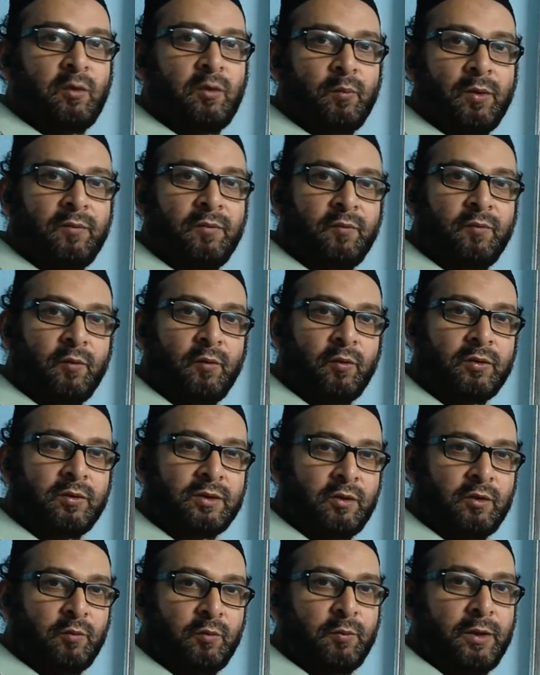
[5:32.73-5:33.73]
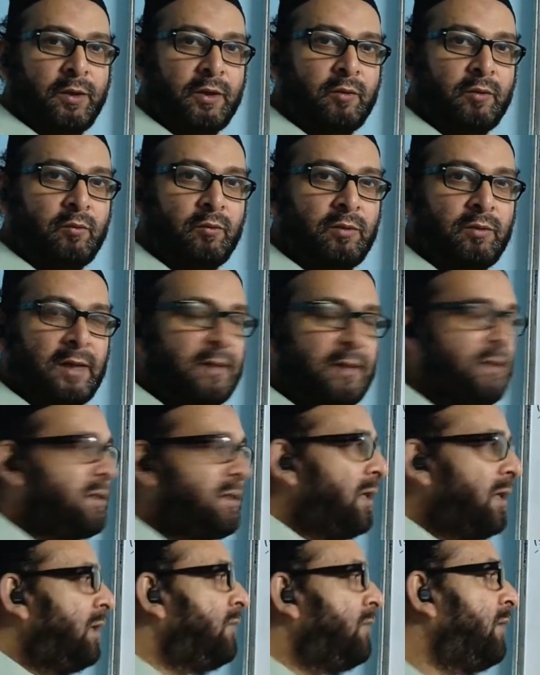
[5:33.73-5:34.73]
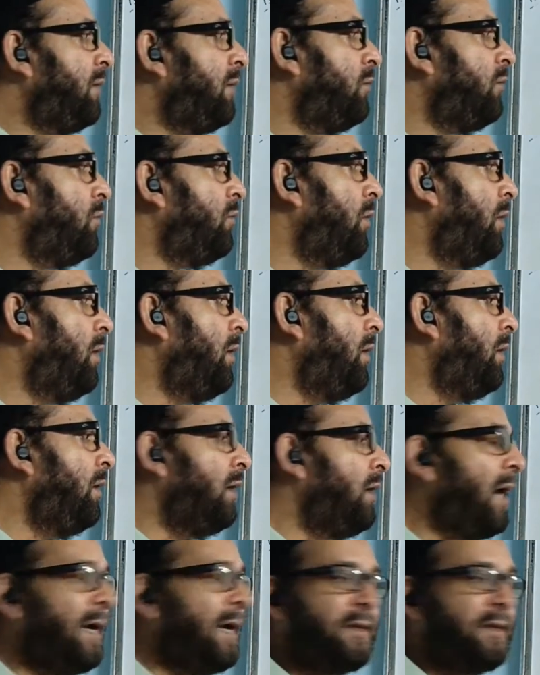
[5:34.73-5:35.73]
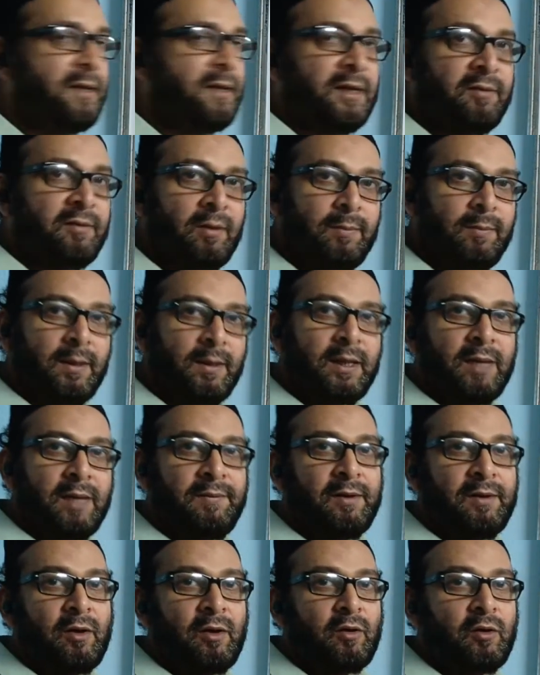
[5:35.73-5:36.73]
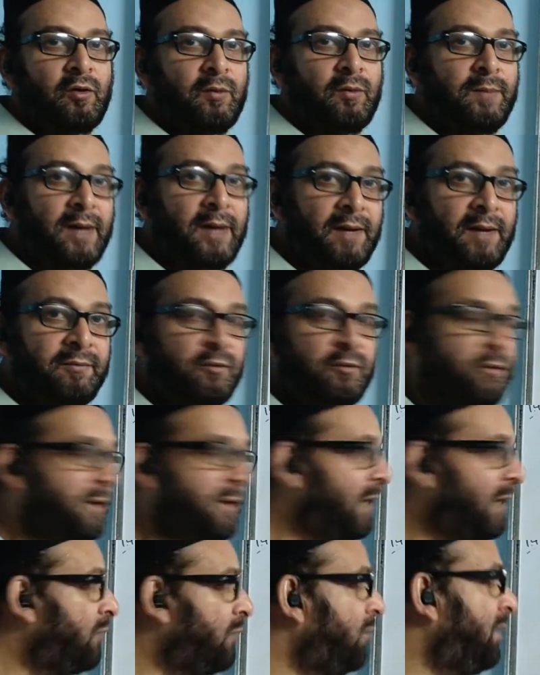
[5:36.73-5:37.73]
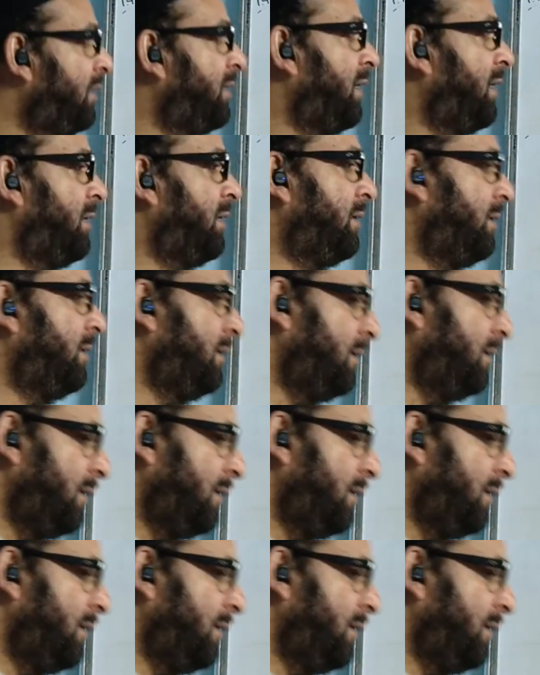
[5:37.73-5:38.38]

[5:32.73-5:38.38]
0.4, 0.2, like this kind of value. Either it will be given or you may have to calculate that.